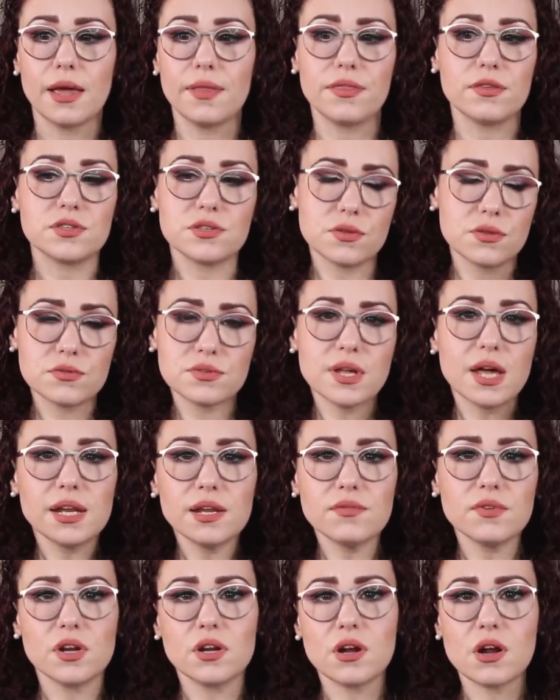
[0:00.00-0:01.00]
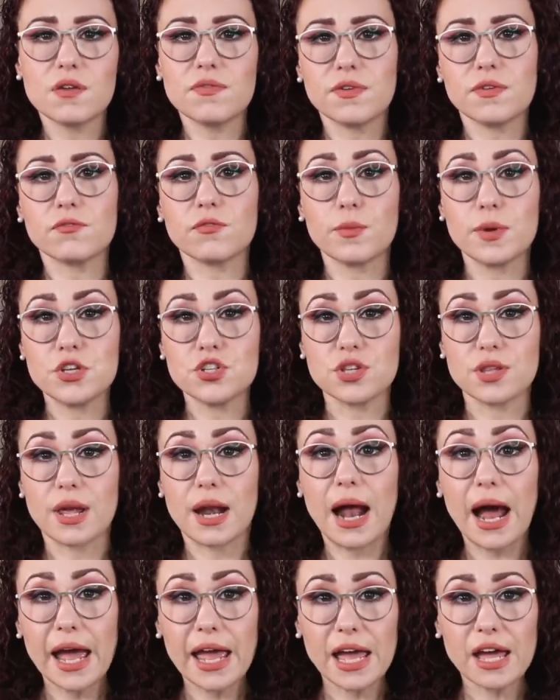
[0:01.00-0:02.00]
So there's not even enough information that
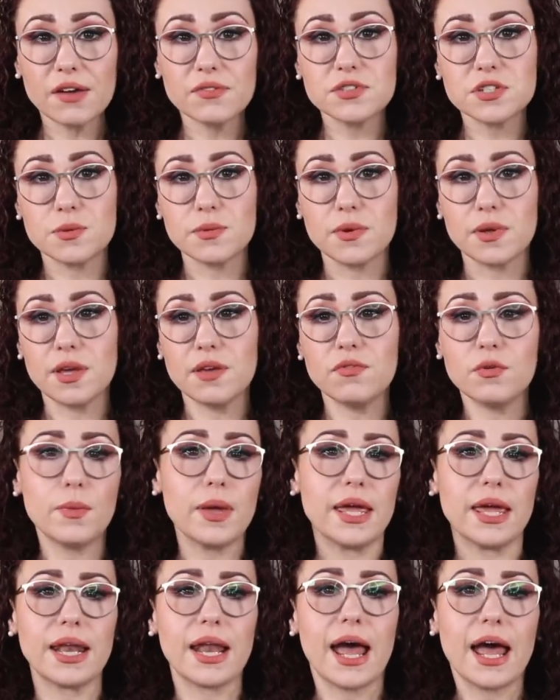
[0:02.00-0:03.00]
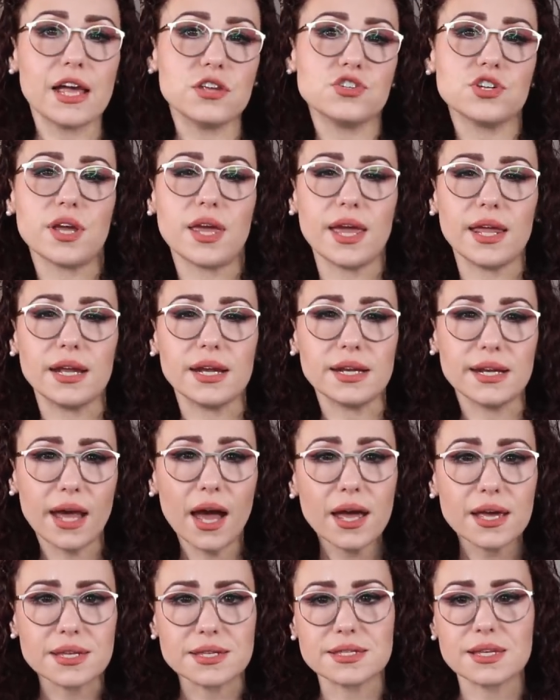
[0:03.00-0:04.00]
I have to even make an educated
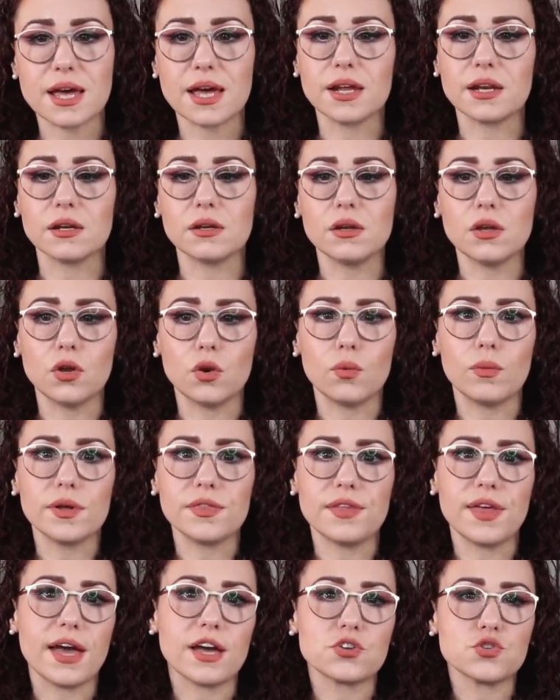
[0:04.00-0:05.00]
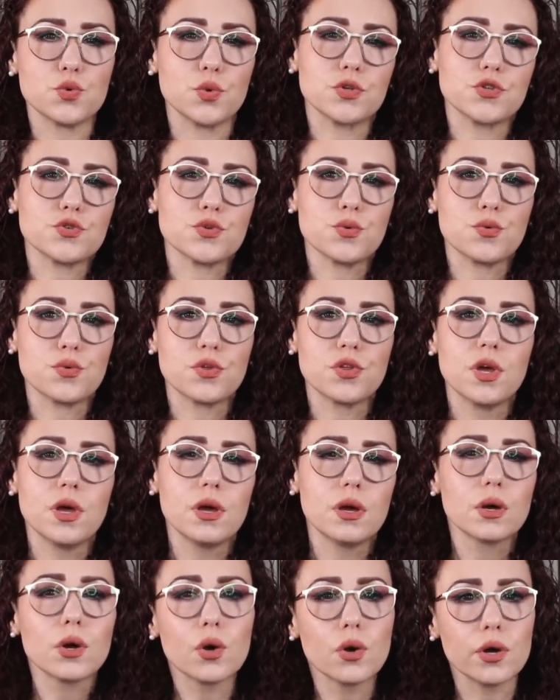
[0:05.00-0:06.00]
guess on, you know, what the actual truth
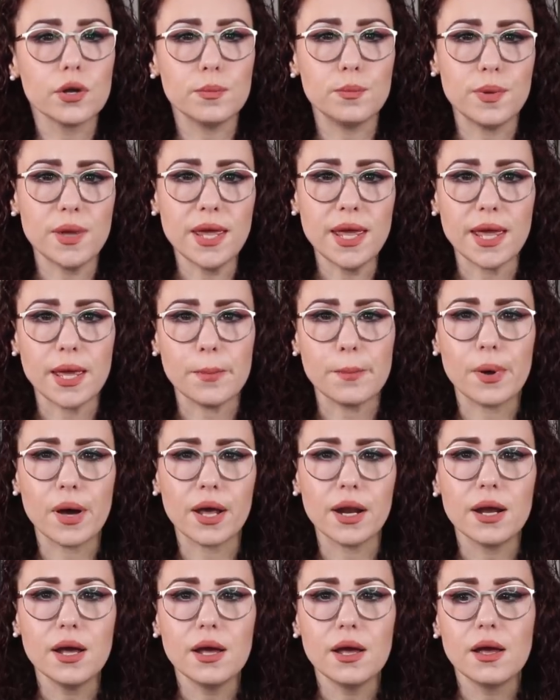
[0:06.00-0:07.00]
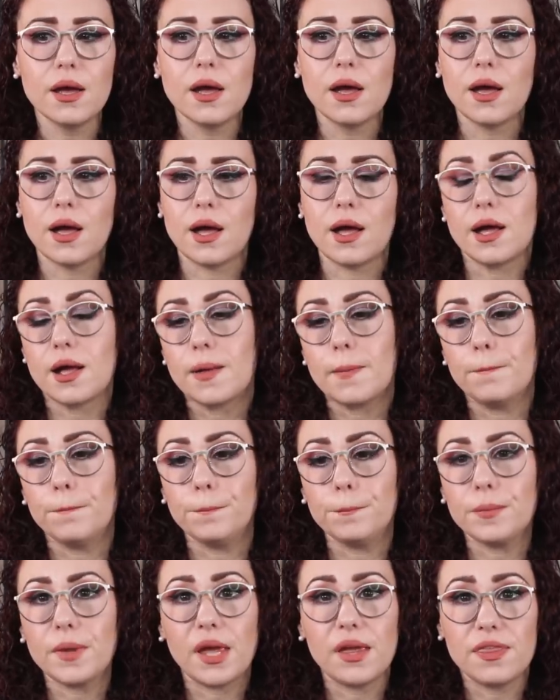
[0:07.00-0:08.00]
could be. But um,
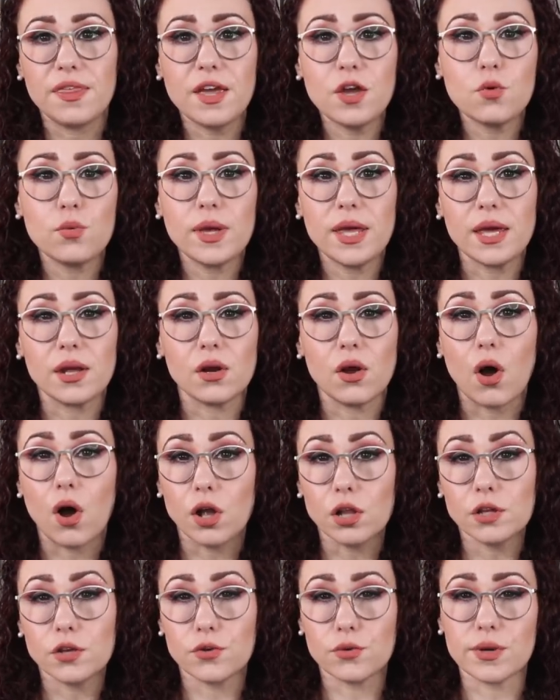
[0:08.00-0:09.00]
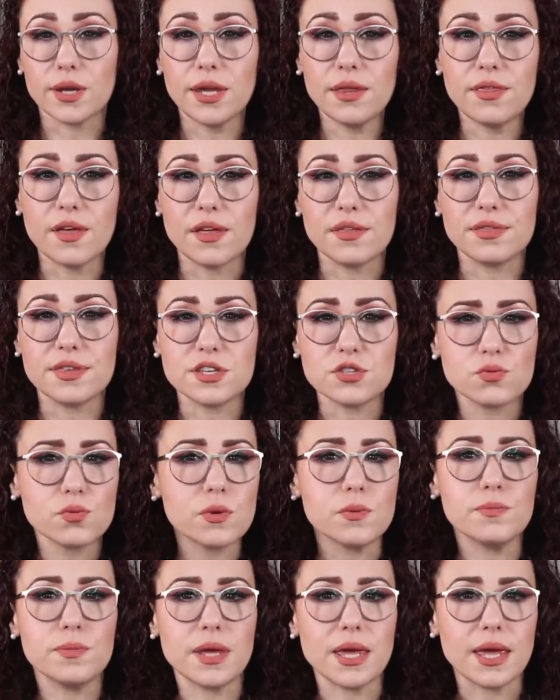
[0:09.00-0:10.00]
I think we can all agree that this
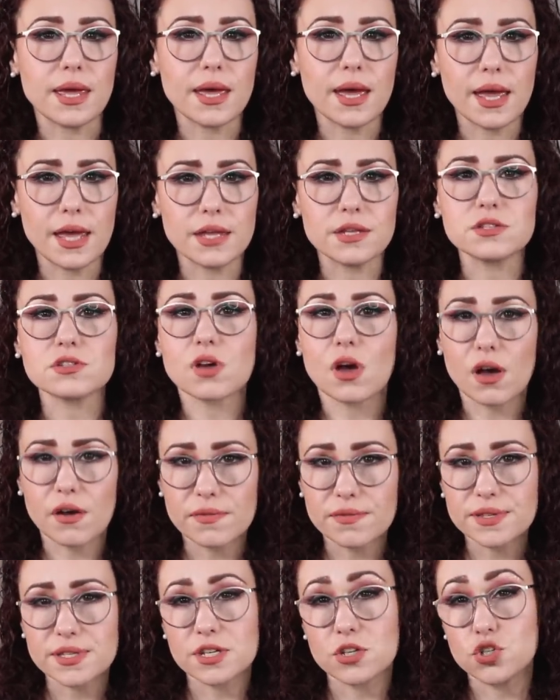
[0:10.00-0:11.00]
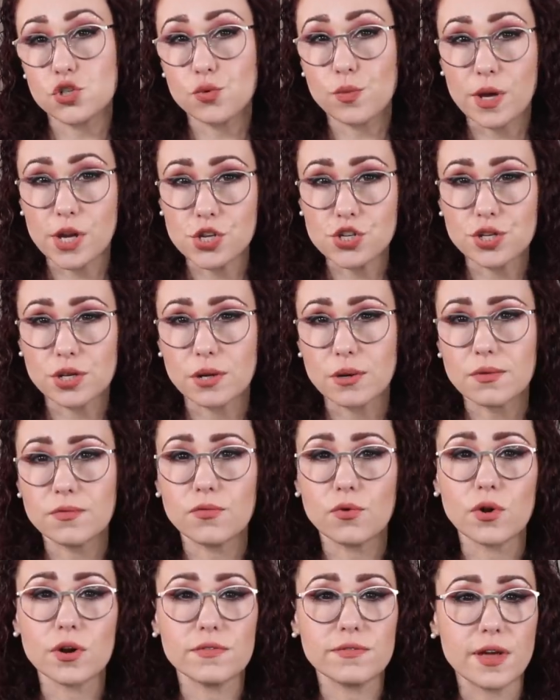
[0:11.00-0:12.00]
would be a tough situation
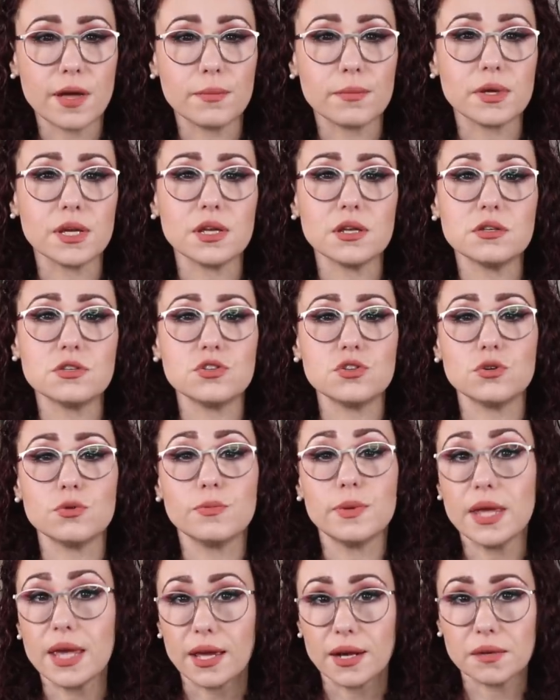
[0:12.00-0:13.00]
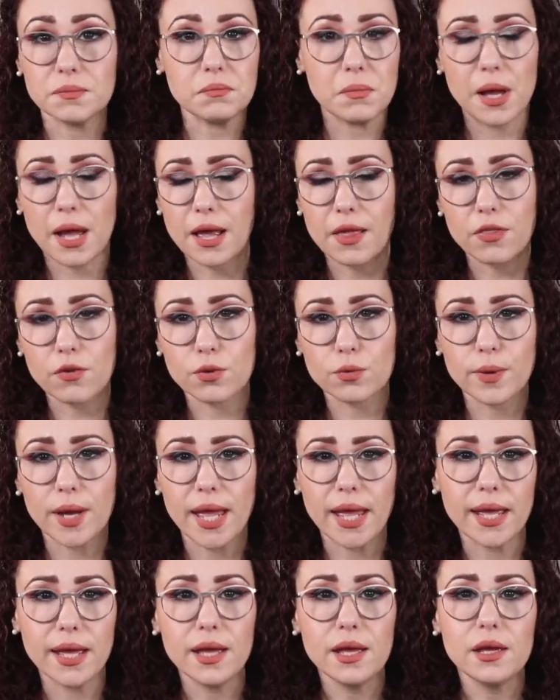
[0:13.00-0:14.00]
for a family to be in, either
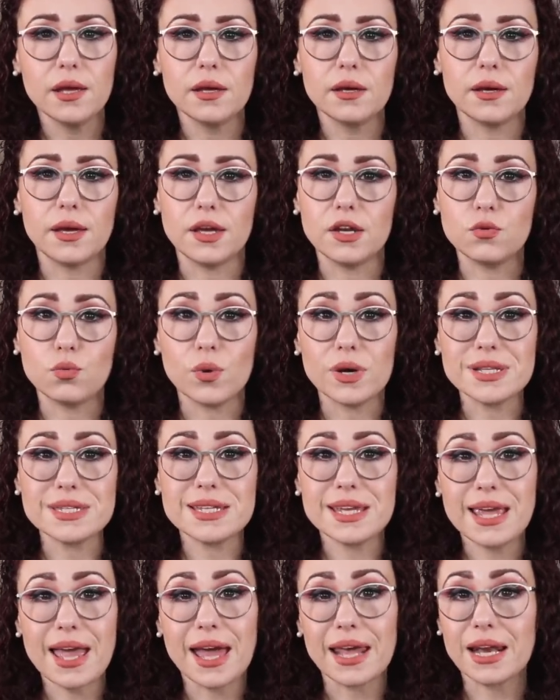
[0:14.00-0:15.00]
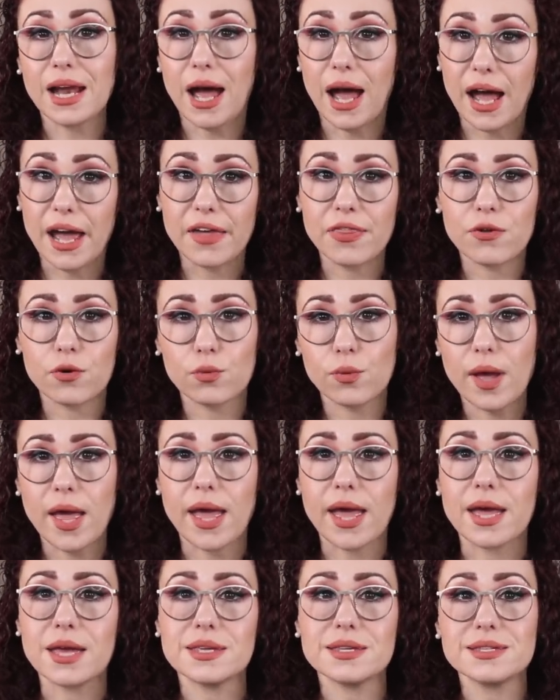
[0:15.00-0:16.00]
way. And once again, either
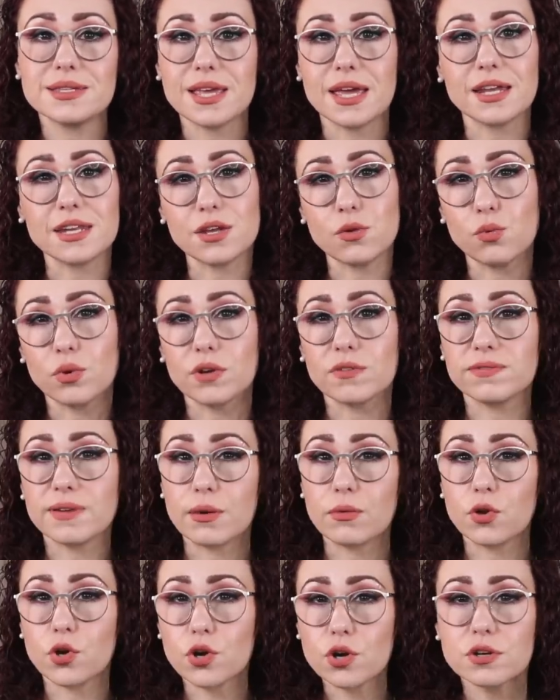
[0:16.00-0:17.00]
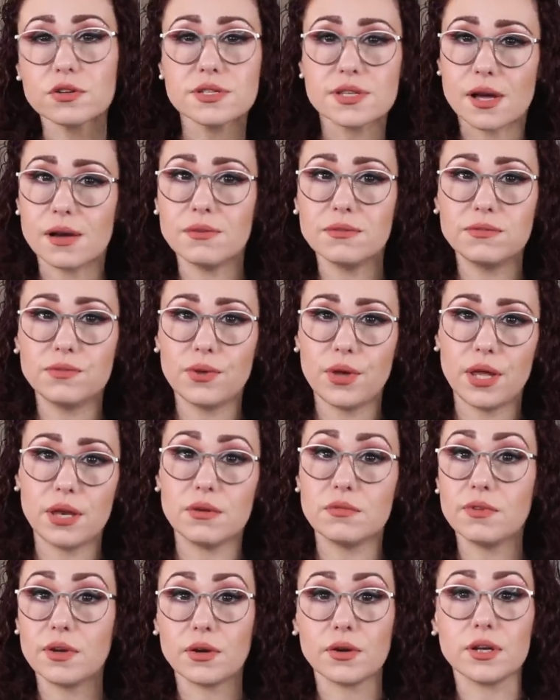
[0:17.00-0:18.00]
way, Sandy would have found herself in a
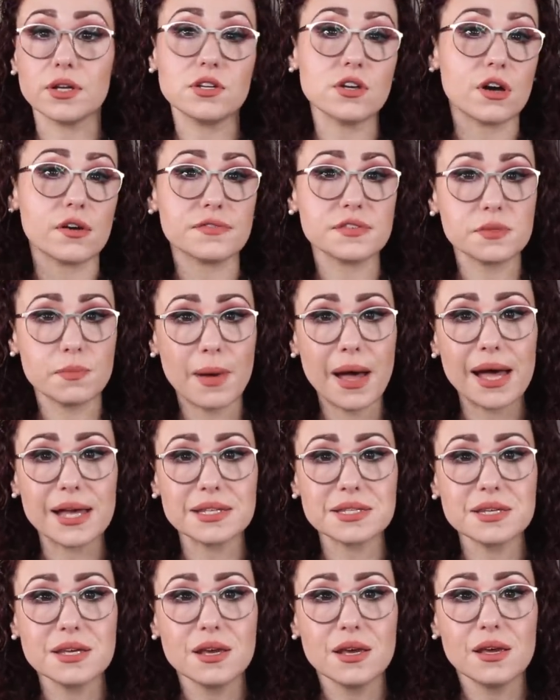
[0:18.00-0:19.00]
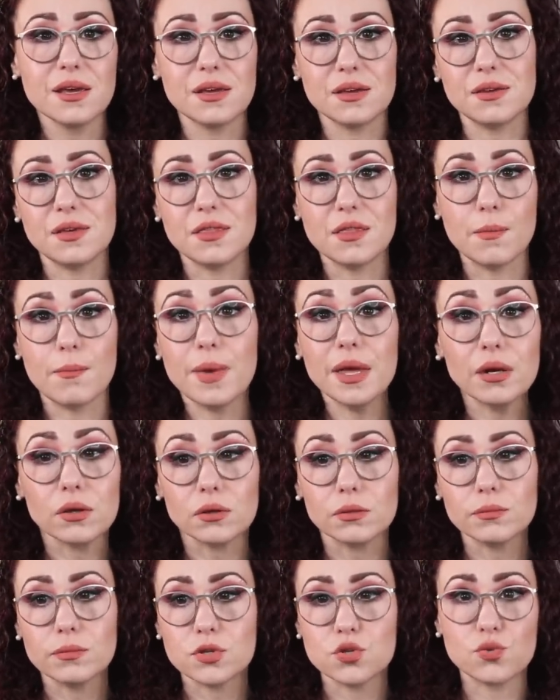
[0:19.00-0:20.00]
very tough spot in the
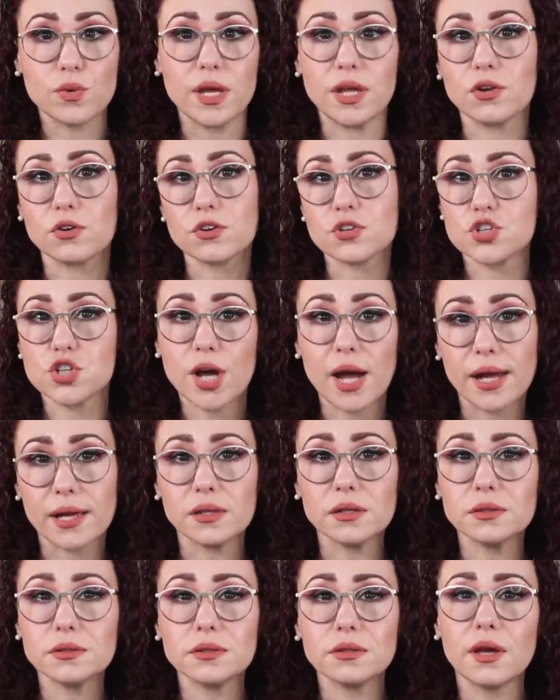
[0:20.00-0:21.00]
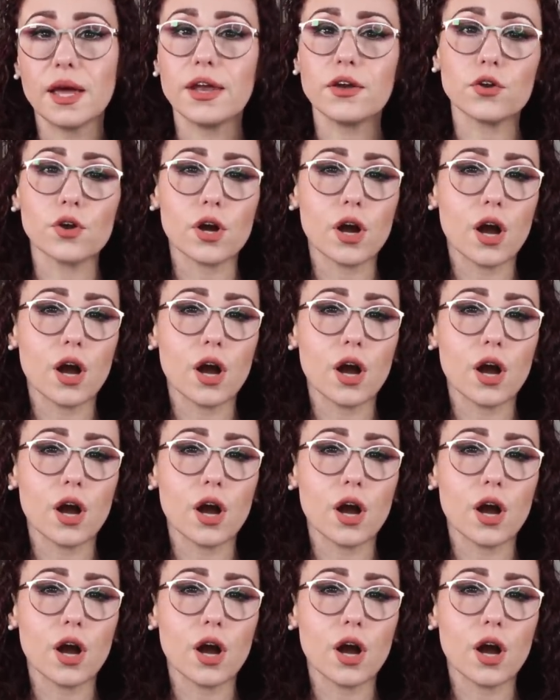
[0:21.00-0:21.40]
middle between her child and her